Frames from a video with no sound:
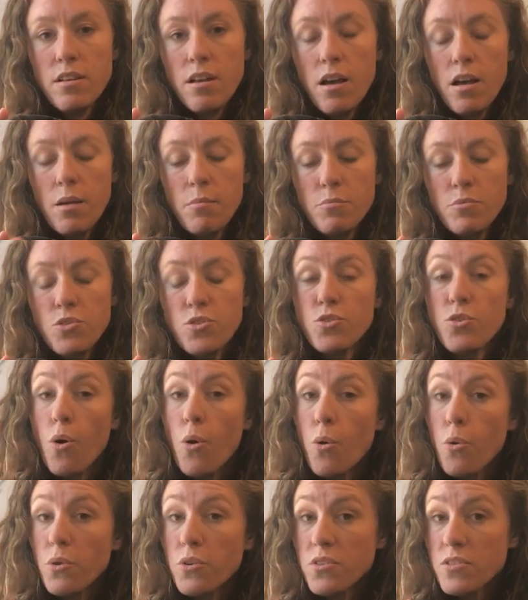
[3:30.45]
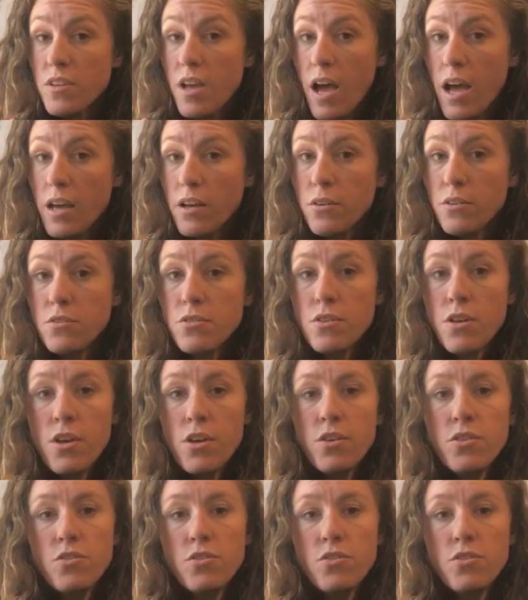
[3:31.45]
um, sole styles.